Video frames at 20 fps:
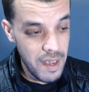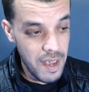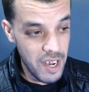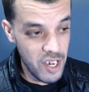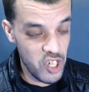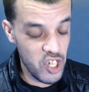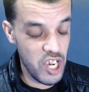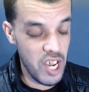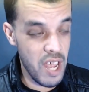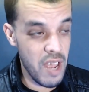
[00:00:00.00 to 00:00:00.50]

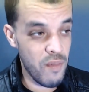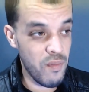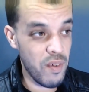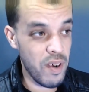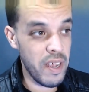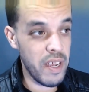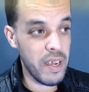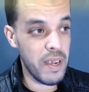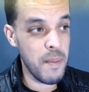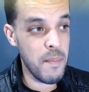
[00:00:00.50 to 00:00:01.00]
And she have
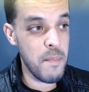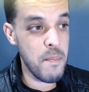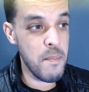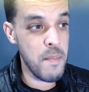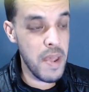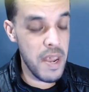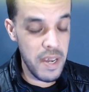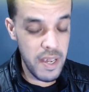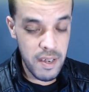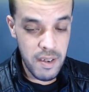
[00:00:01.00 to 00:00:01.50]
like
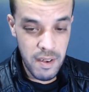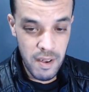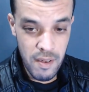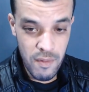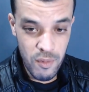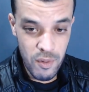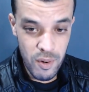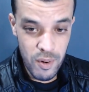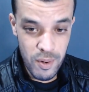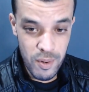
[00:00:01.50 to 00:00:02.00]
many
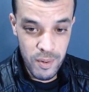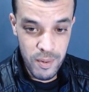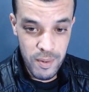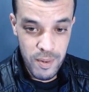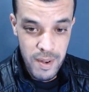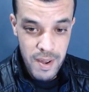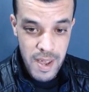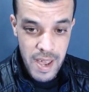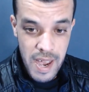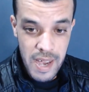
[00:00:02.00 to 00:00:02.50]
cover
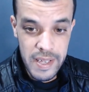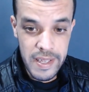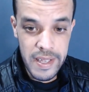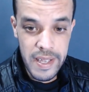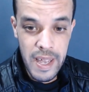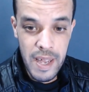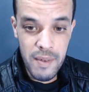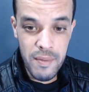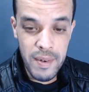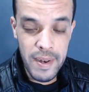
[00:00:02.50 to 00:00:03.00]

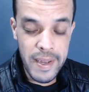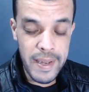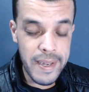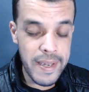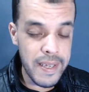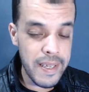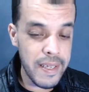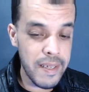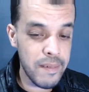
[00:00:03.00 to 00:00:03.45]
and have like